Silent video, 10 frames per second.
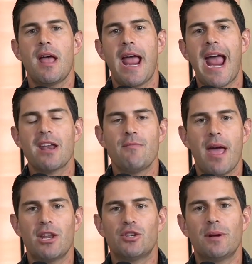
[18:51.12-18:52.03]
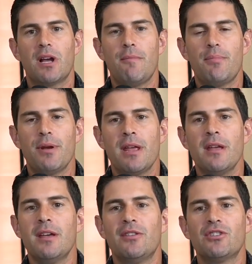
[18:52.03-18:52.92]
and a management company.
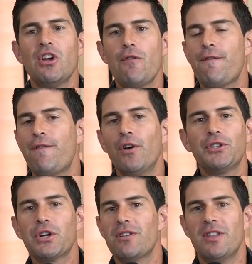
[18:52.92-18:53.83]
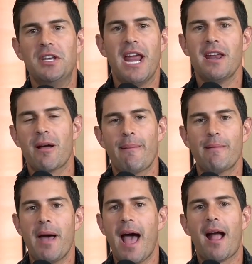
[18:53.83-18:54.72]
There's no filter in the data coming
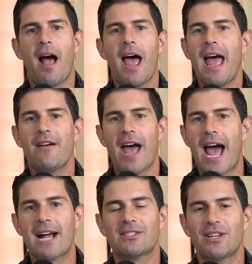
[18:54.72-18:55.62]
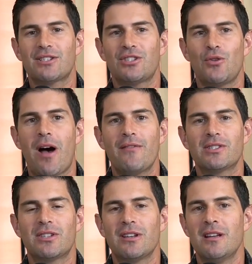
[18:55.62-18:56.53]
back. I have access to,
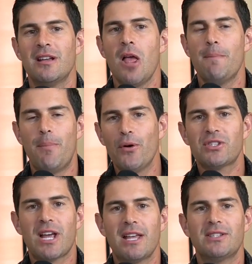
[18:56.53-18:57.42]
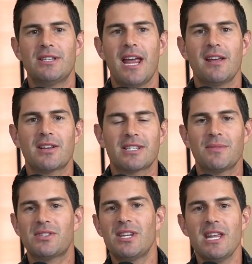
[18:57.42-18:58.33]
obviously, both sides of the data, because I'm the
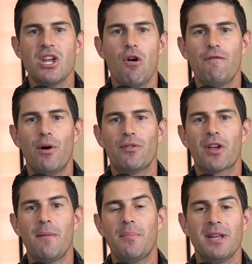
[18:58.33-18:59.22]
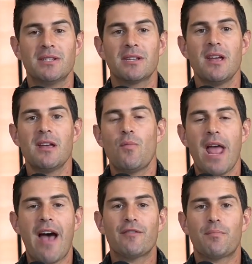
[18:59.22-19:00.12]
CEO of both companies. We
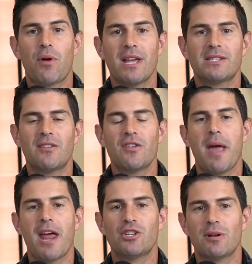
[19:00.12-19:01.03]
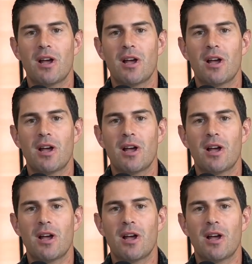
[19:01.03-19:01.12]
have a president of the management